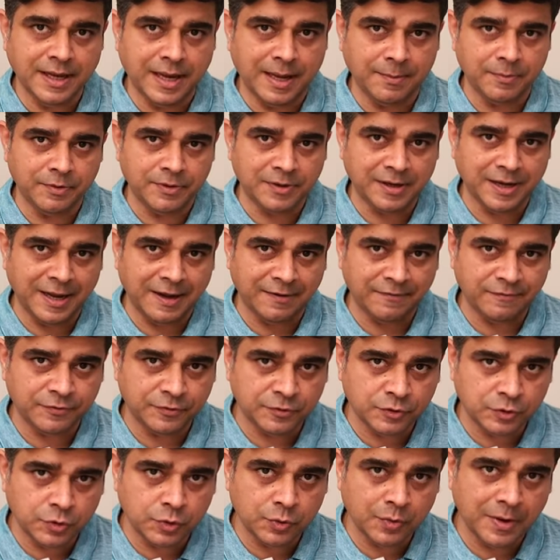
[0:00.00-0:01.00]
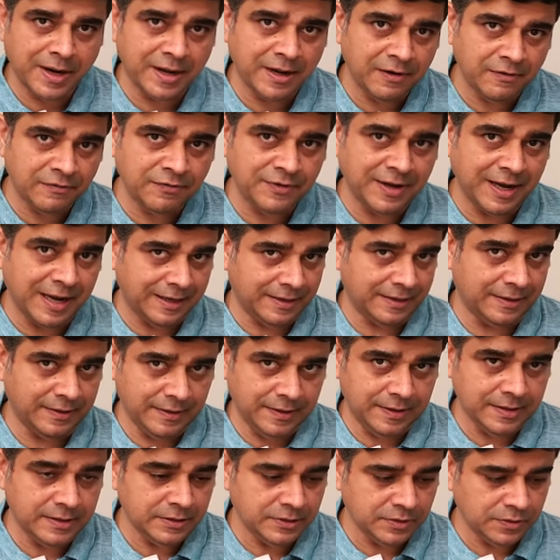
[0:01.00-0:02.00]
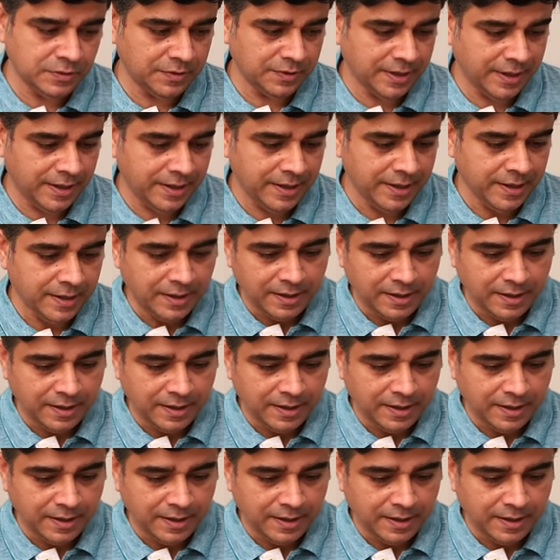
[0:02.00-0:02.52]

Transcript: I'm going to have 12 categories, okay?